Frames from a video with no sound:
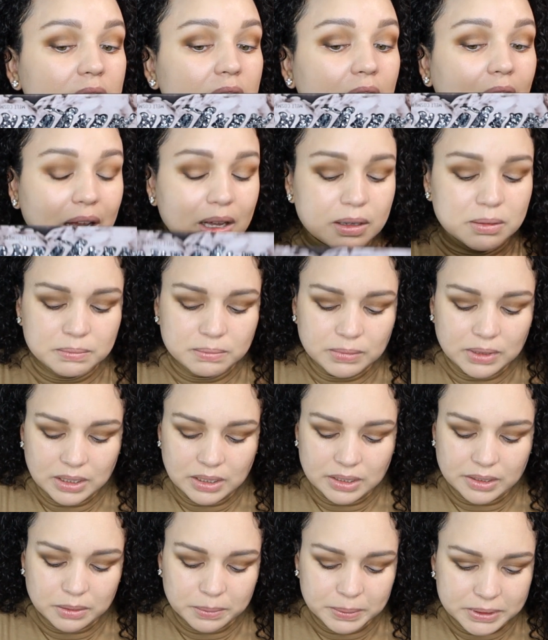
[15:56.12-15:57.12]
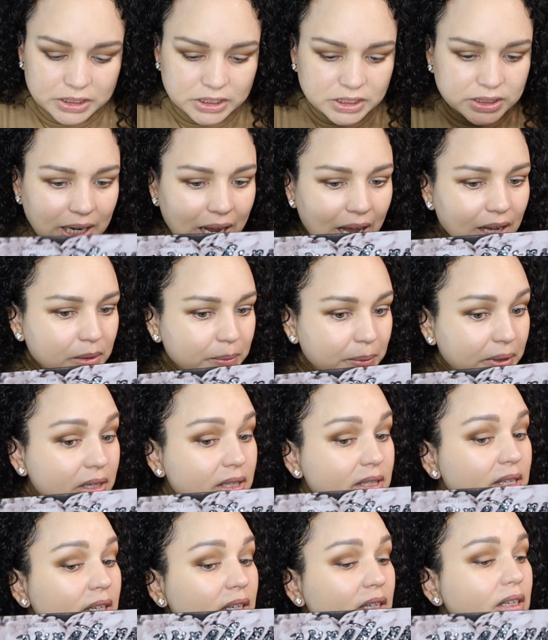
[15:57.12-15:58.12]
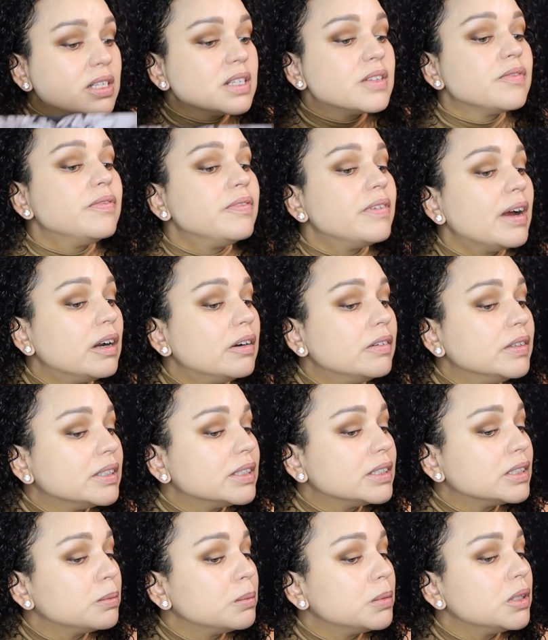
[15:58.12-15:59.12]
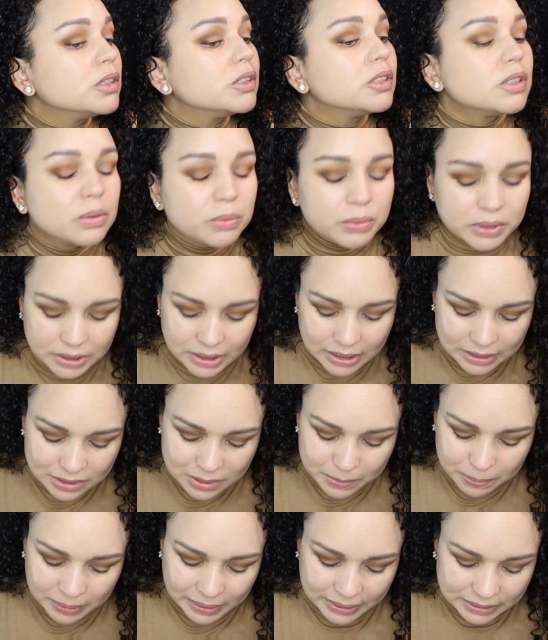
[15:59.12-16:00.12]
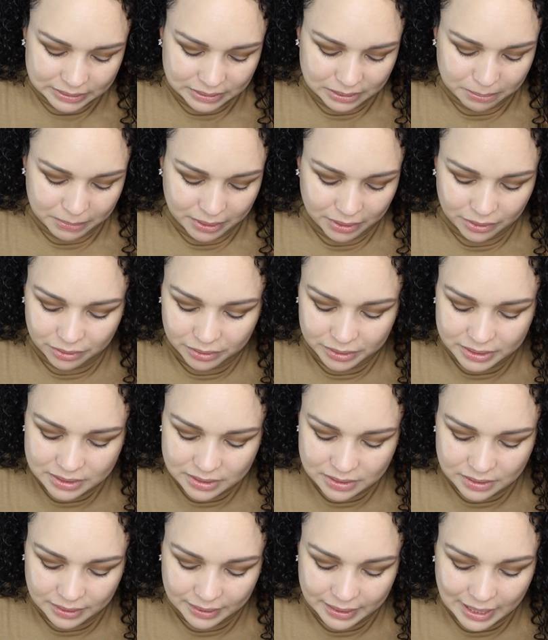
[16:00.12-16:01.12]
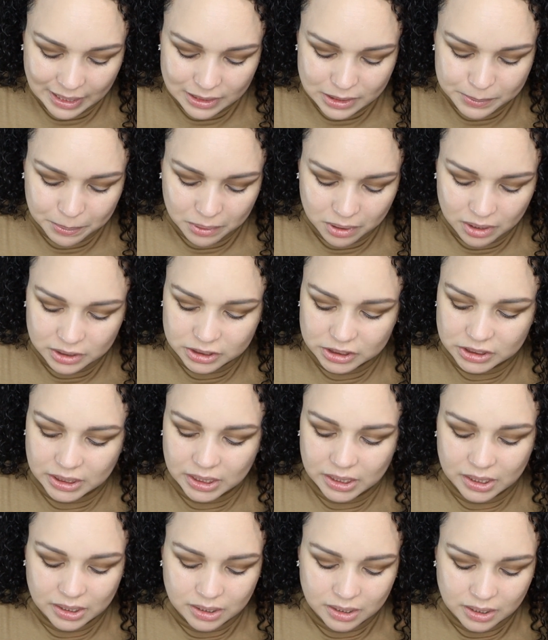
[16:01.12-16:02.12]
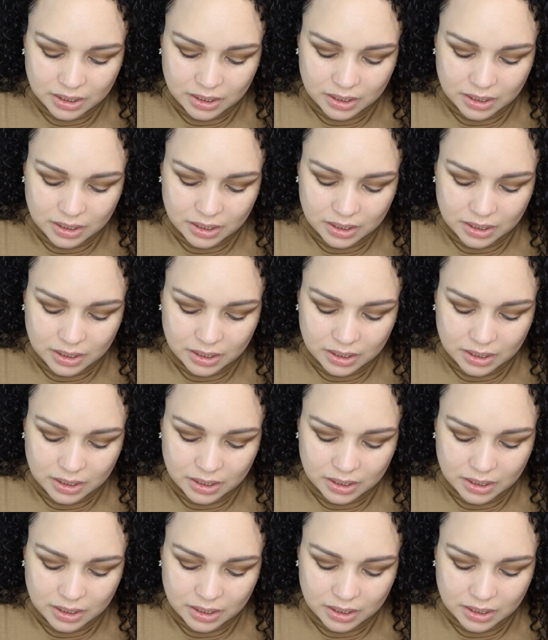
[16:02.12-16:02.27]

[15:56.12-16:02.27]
I'm a little bit shocked because it looks very similar to the one that I just placed in my crease, the Gaspar shade.